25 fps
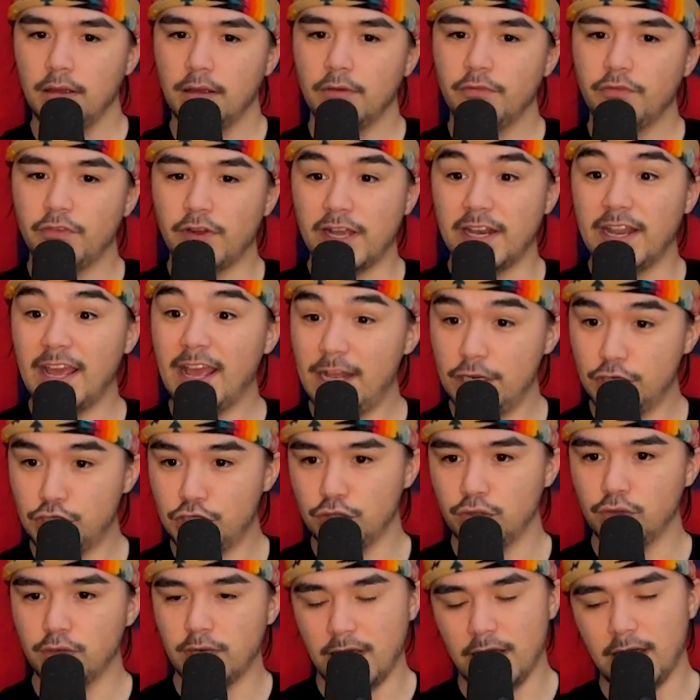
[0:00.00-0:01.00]

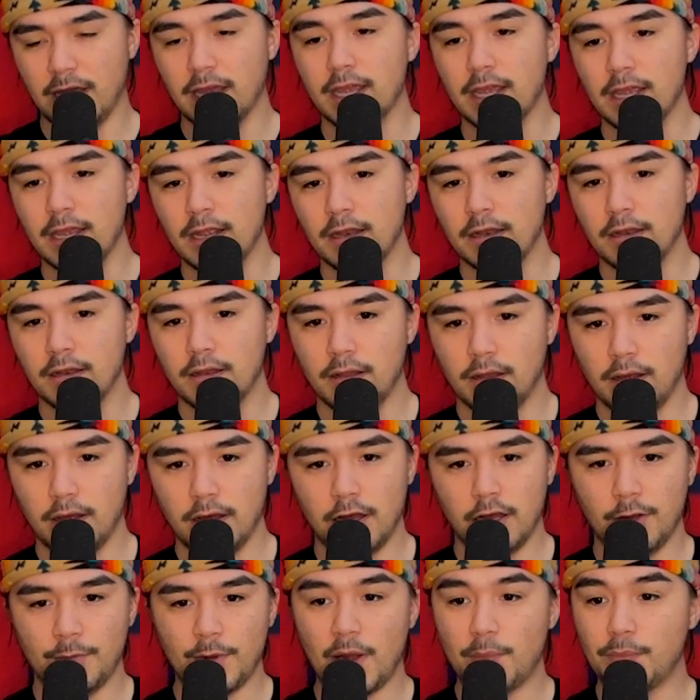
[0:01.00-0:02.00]
financial gain,
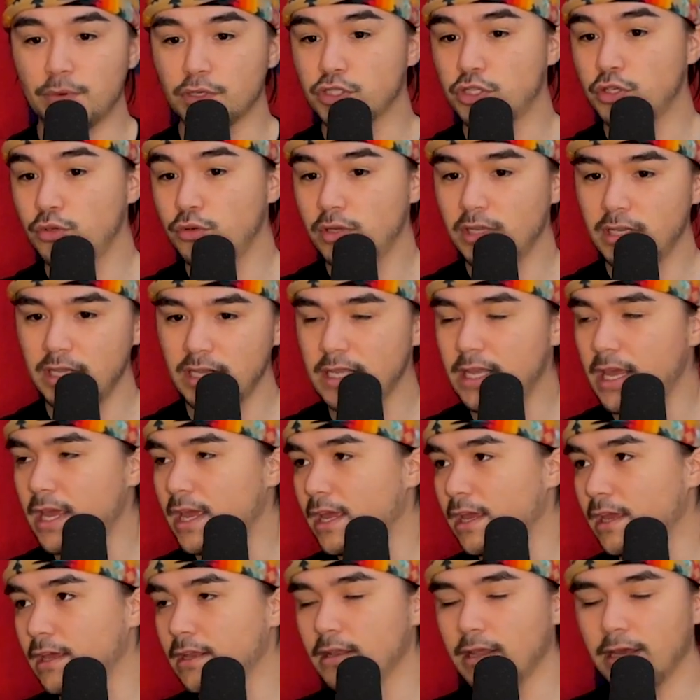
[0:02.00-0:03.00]
opportunity
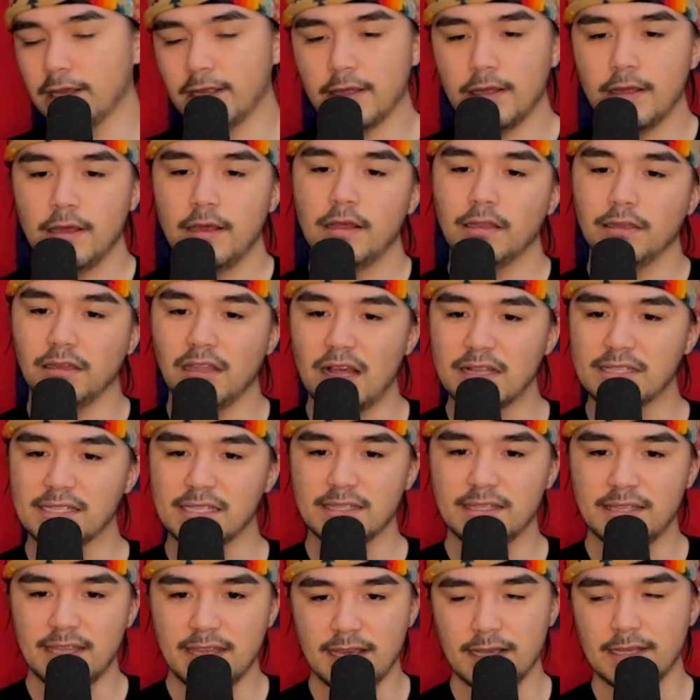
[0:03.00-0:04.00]
gain, like lots
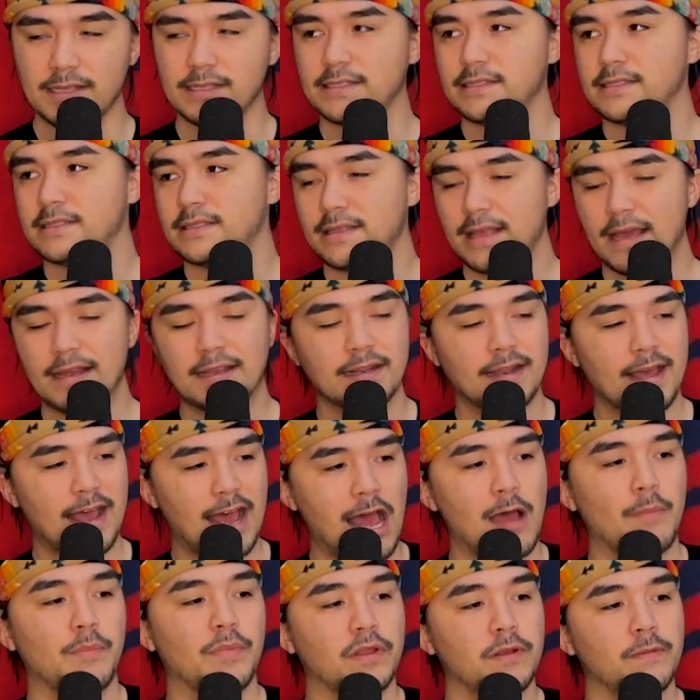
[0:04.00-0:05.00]
of things that could
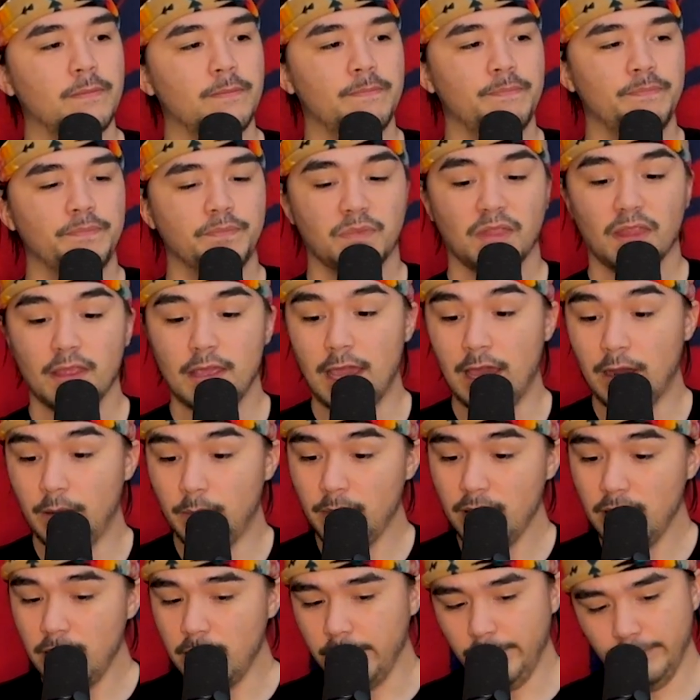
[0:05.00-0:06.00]
happen. And
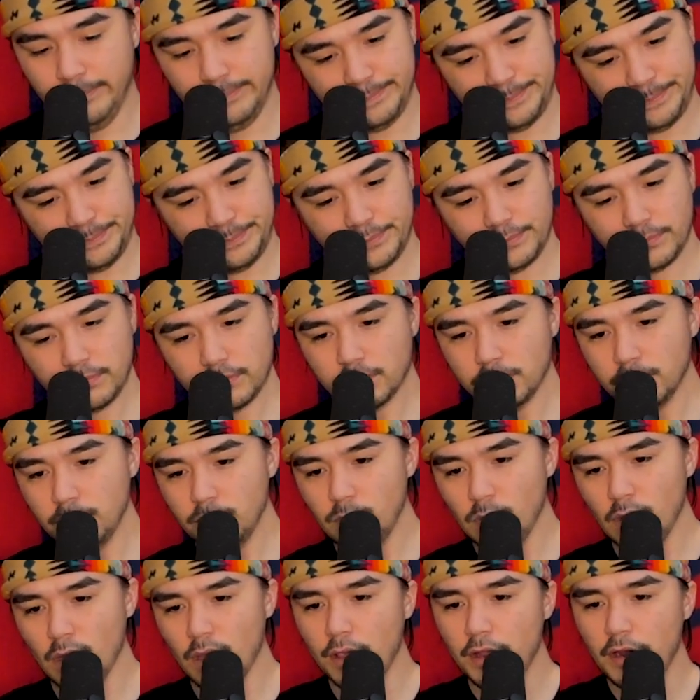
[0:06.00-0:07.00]
me,
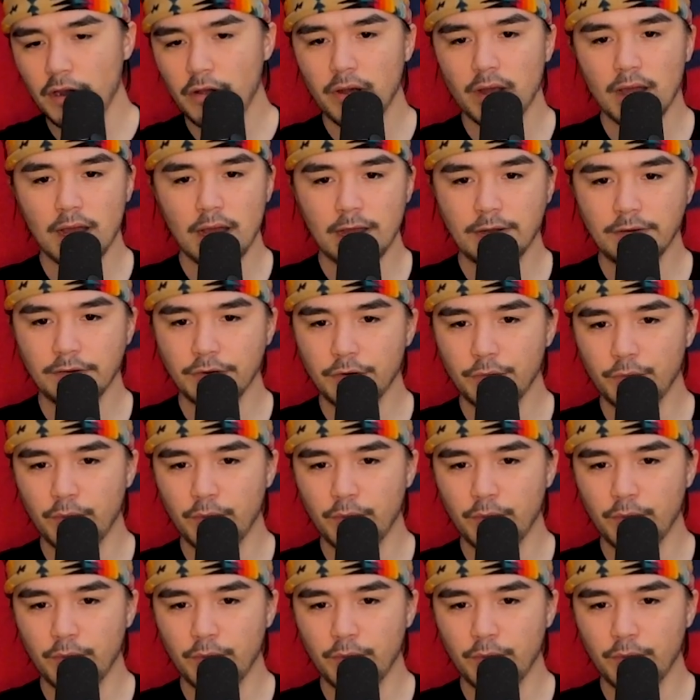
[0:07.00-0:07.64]
you know, I don't know